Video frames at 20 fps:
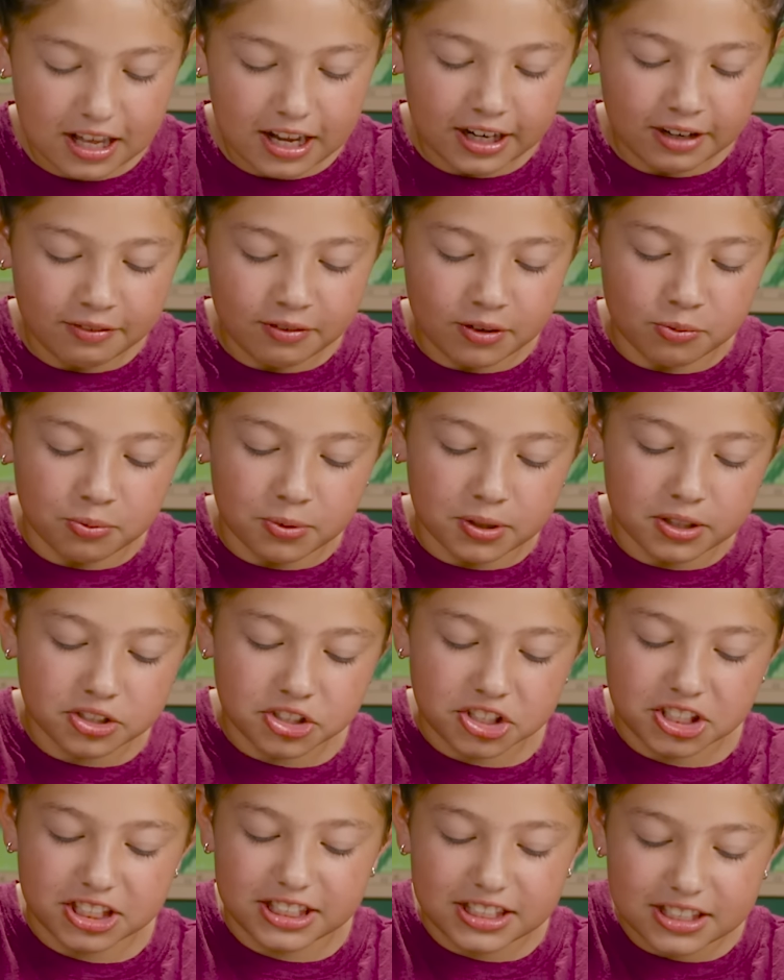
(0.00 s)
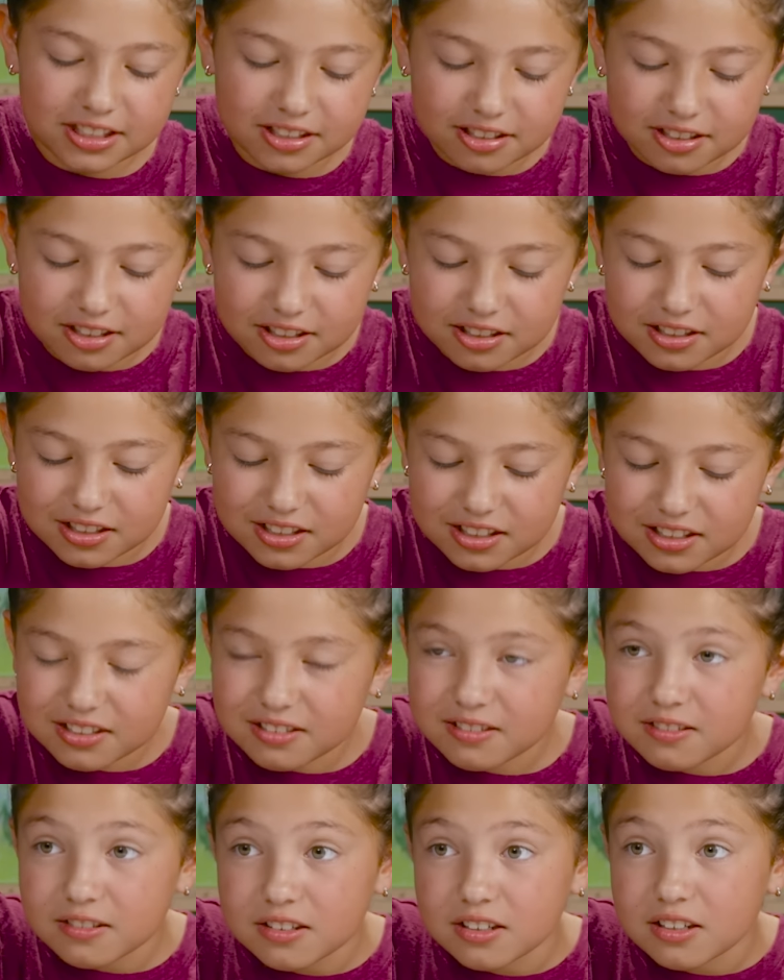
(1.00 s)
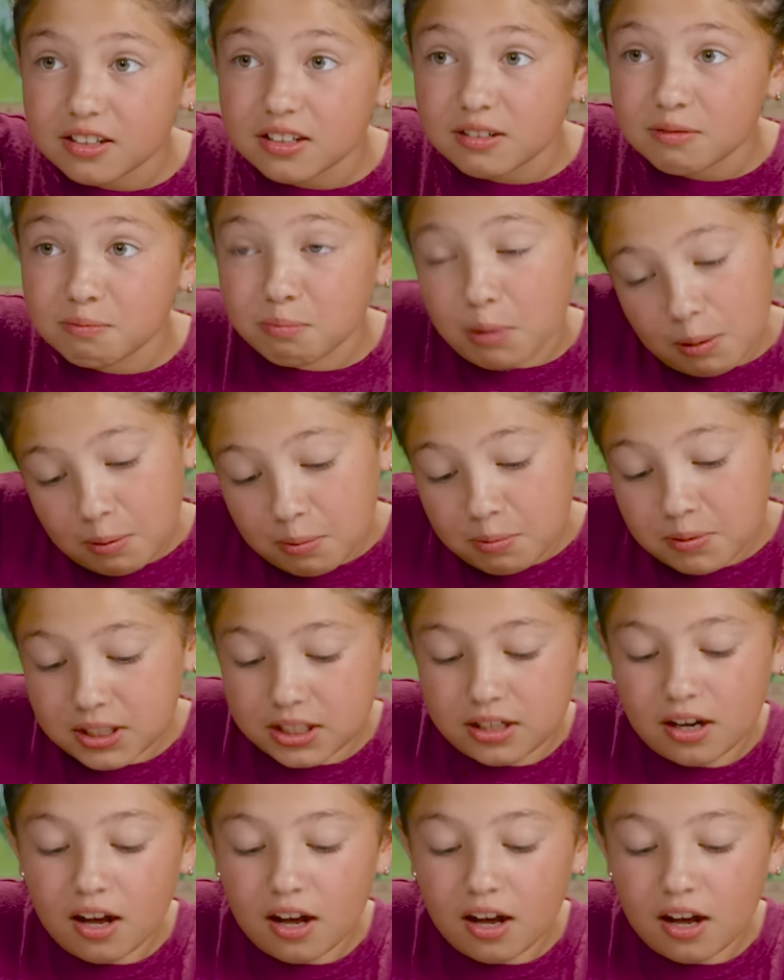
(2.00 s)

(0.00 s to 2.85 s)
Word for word: that even real cheese? Probably